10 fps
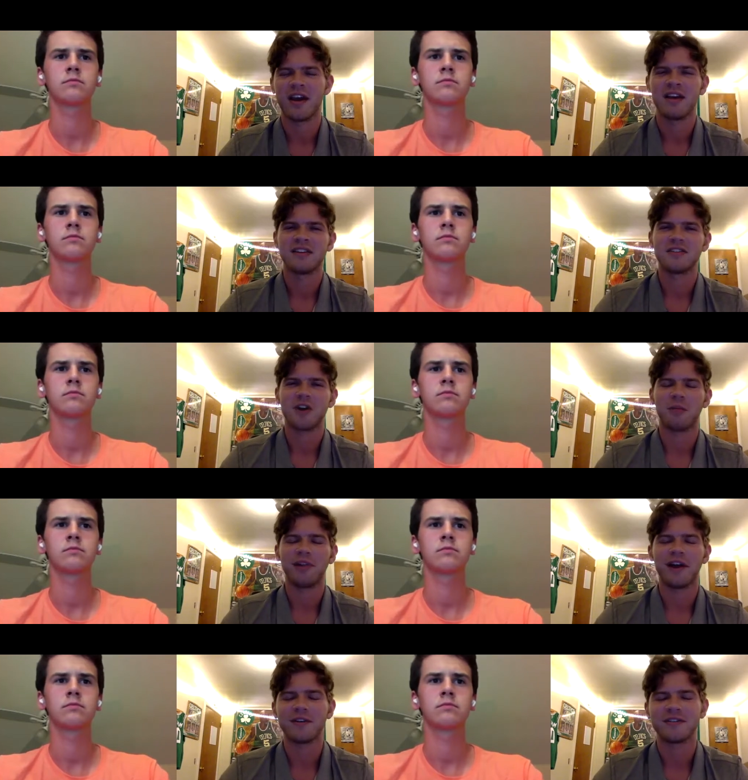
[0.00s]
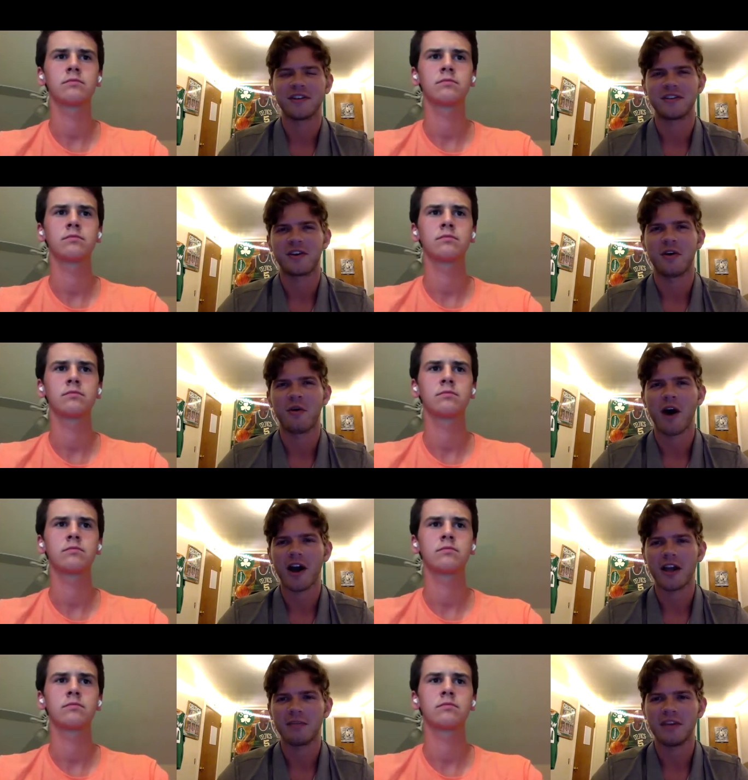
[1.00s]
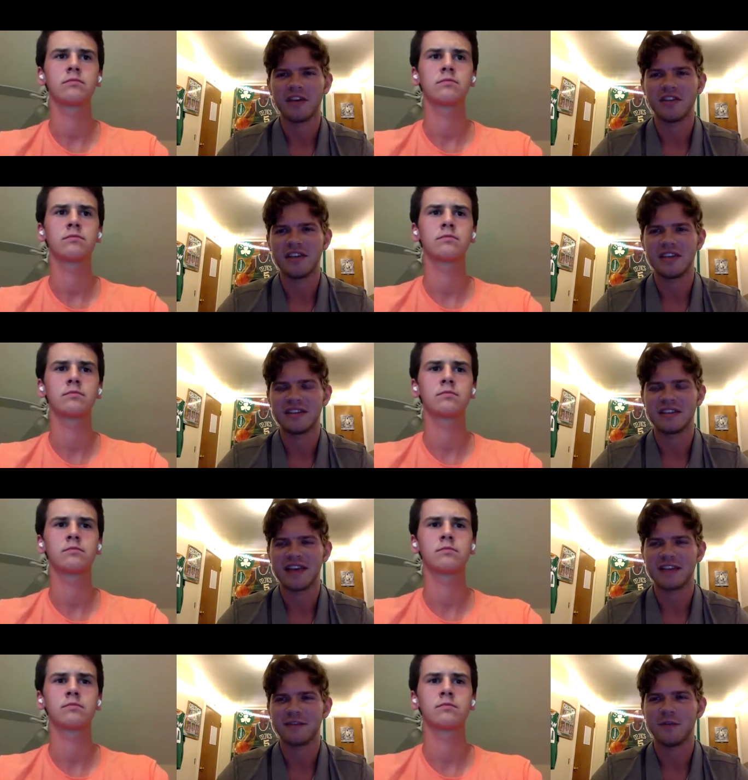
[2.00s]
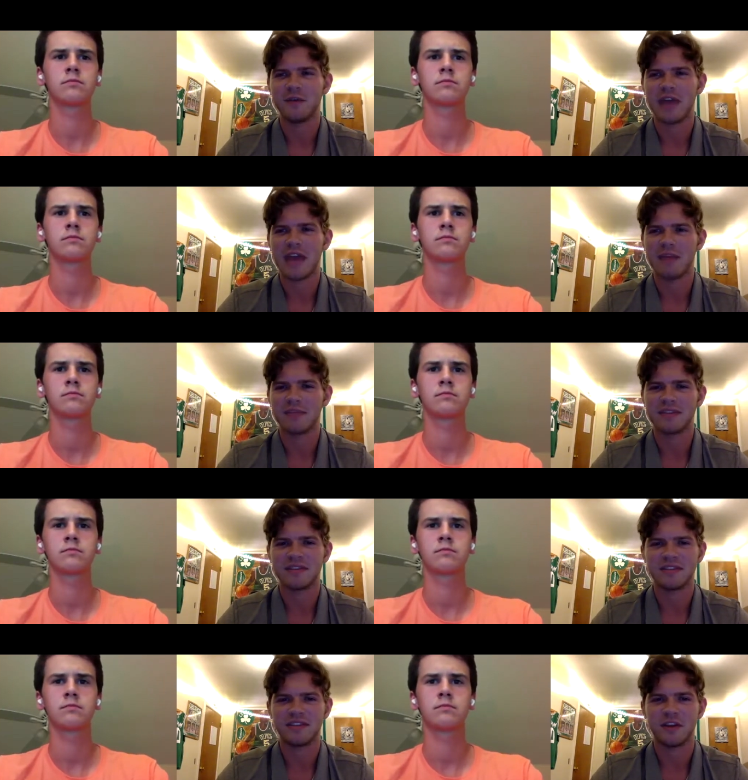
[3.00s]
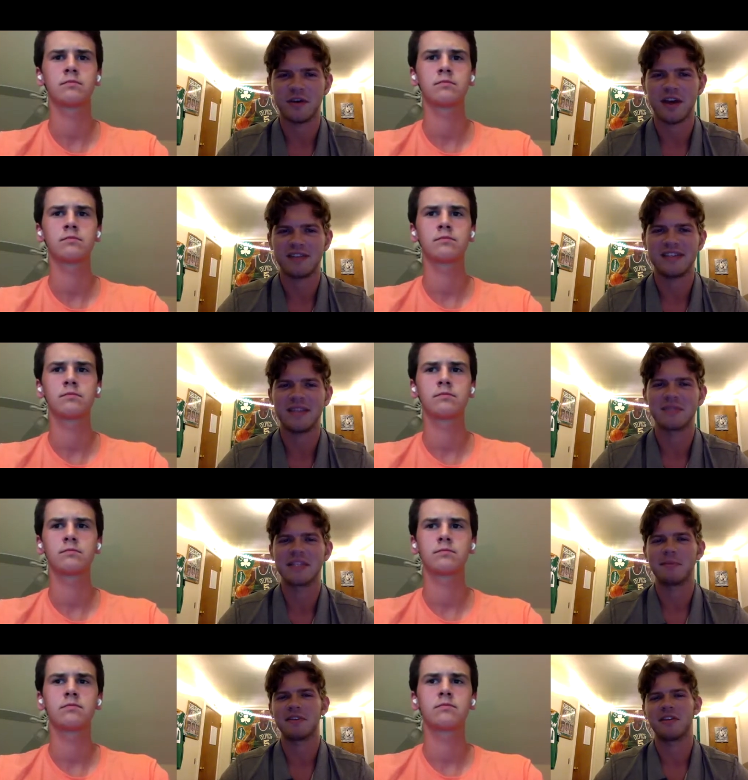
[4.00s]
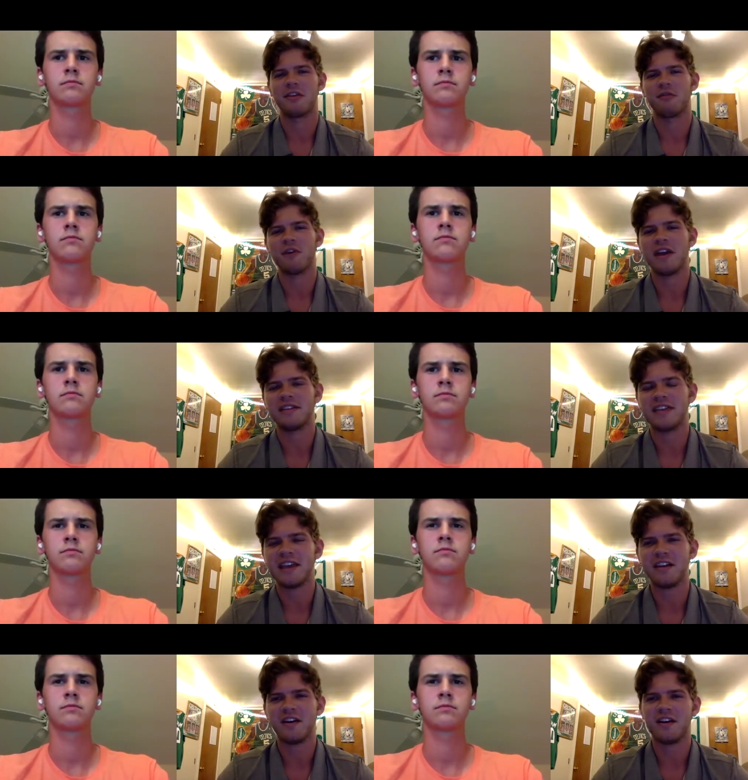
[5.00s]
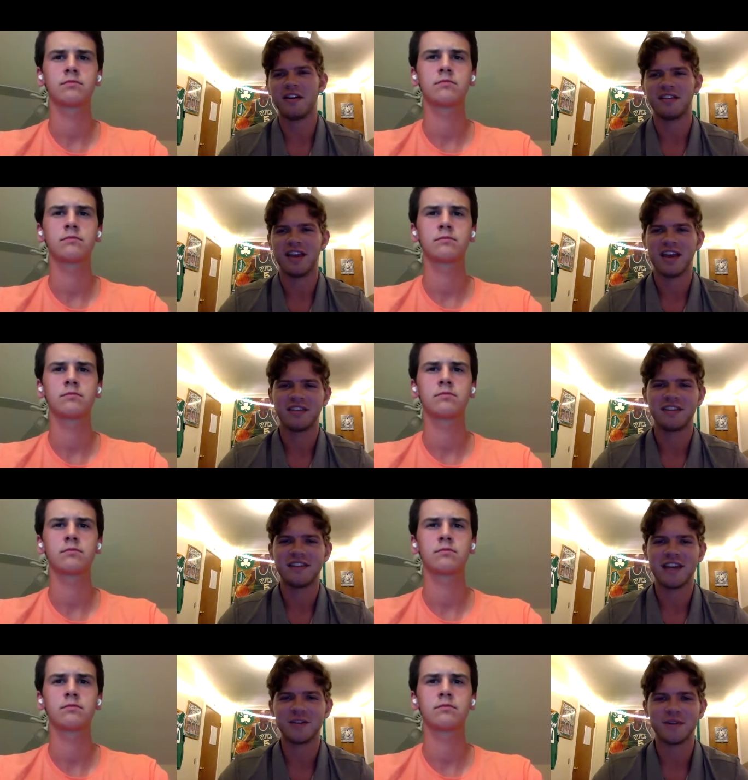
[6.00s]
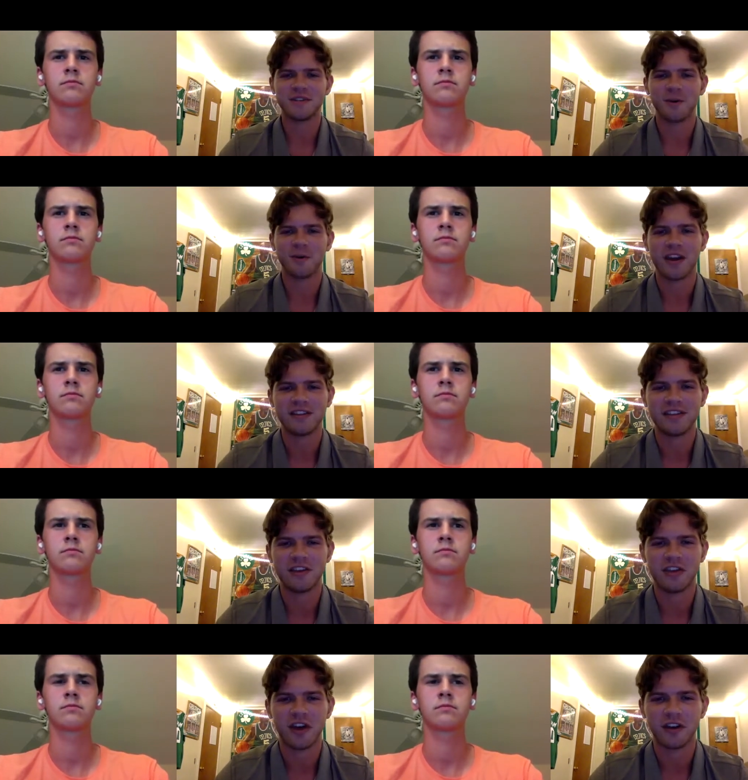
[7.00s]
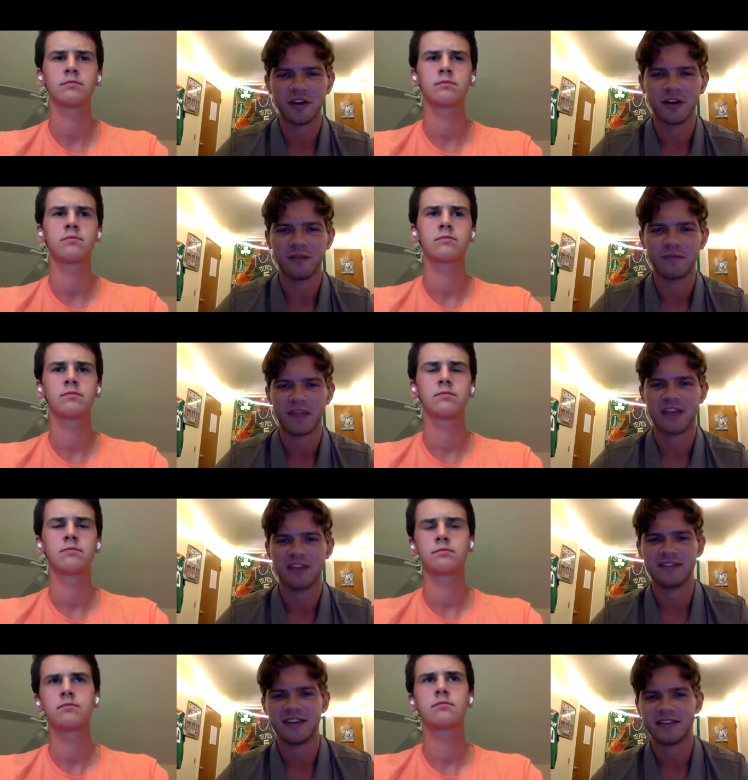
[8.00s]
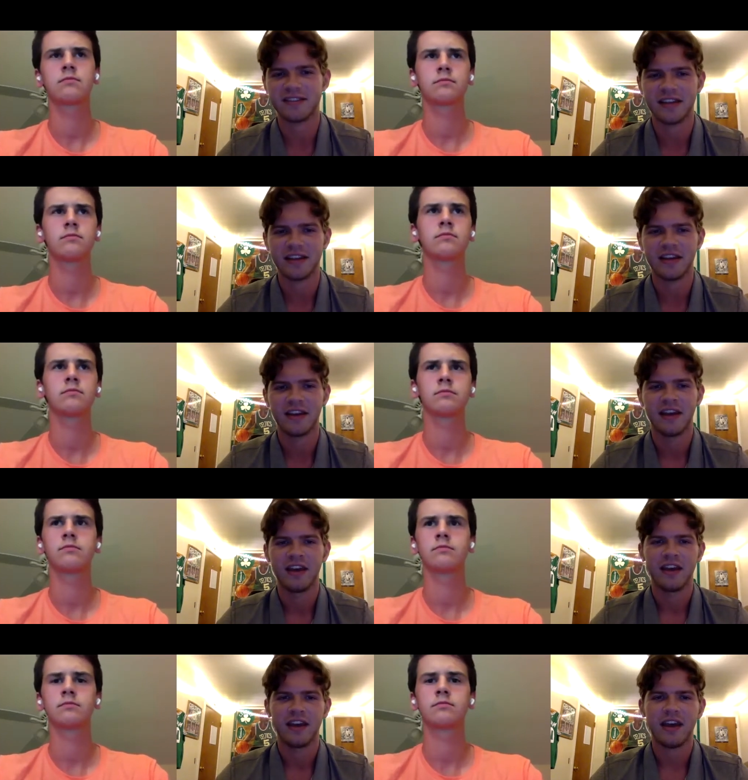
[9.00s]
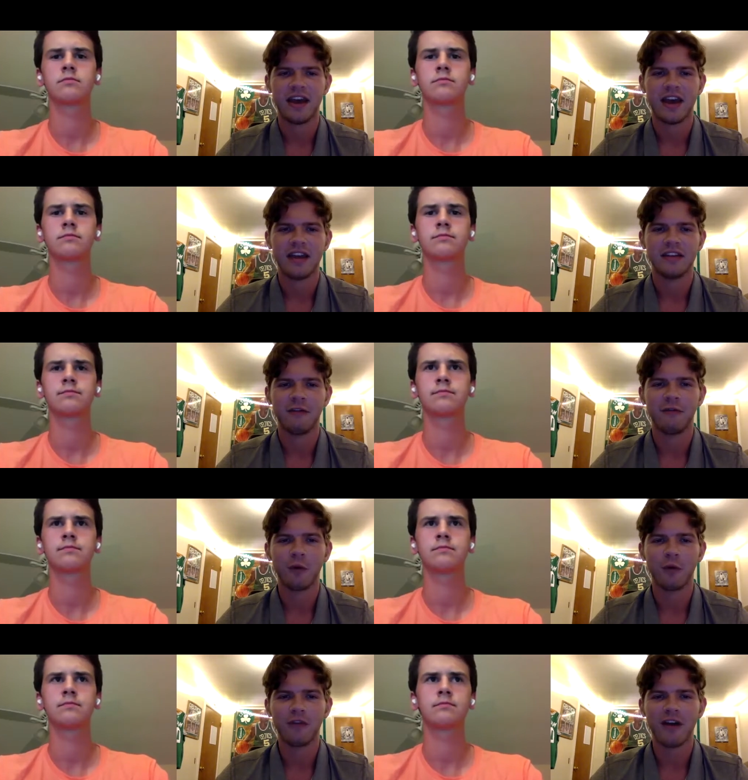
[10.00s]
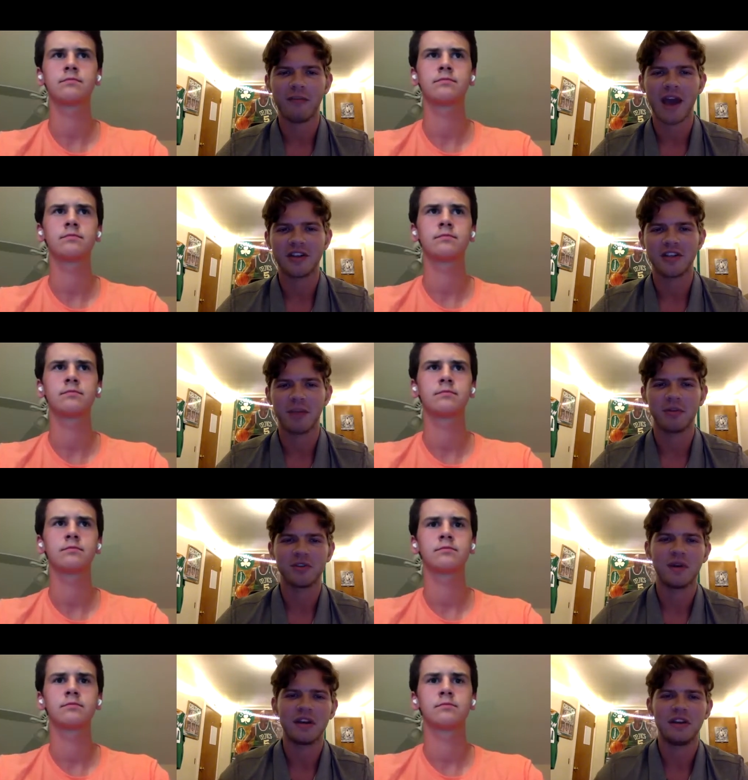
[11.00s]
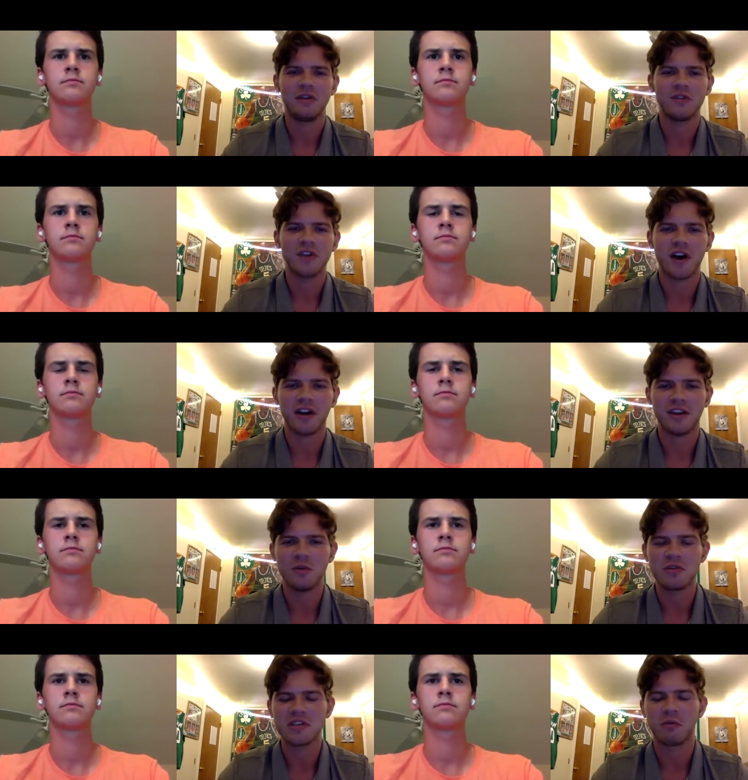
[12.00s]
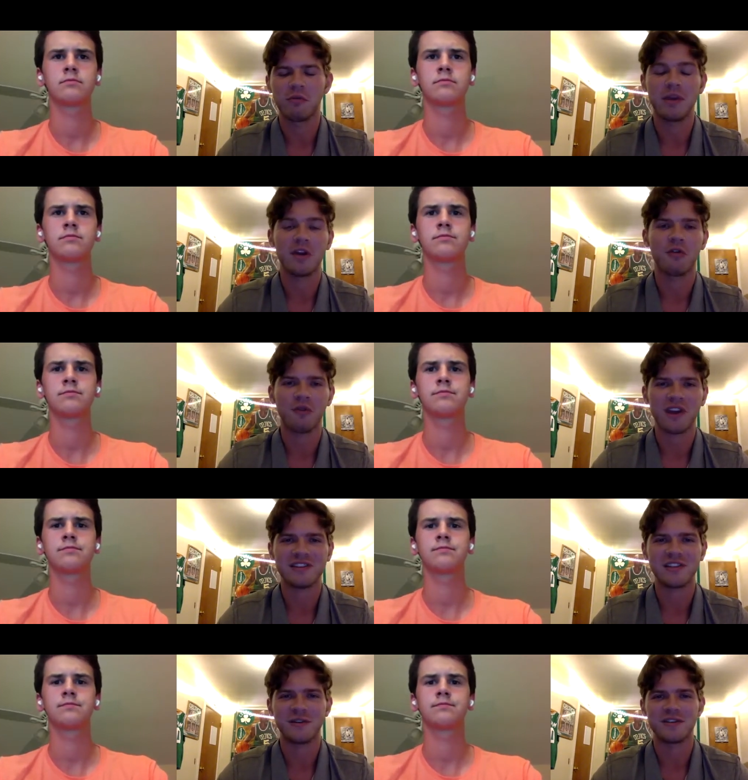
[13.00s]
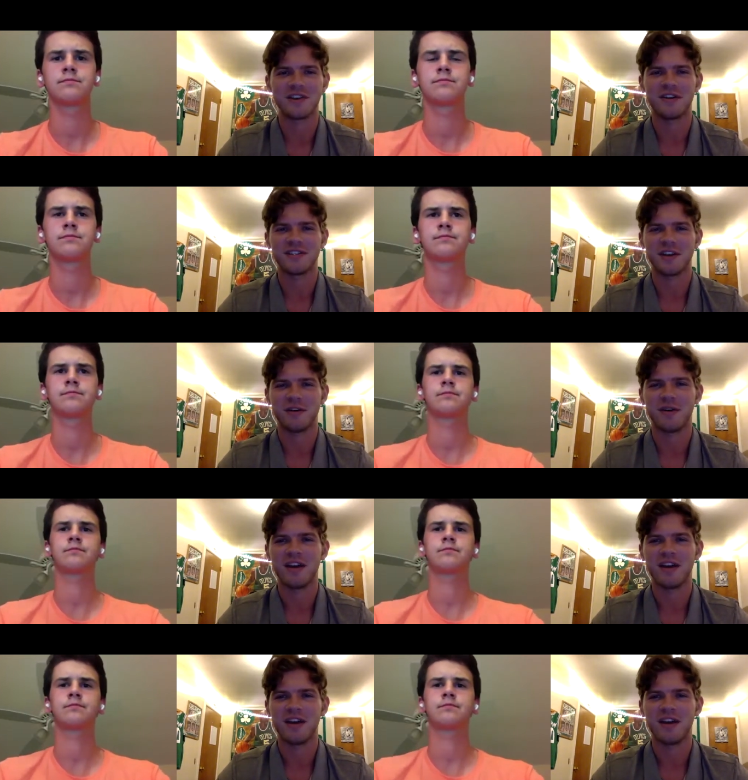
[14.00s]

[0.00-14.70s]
Speaker 1: star players such as Kawhi and PG in these last few games. So I see them slipping to three and taking on the dangerous OKC Thunder at the six seed. And a 4 5 matchup between Utah Houston would be a great series, also.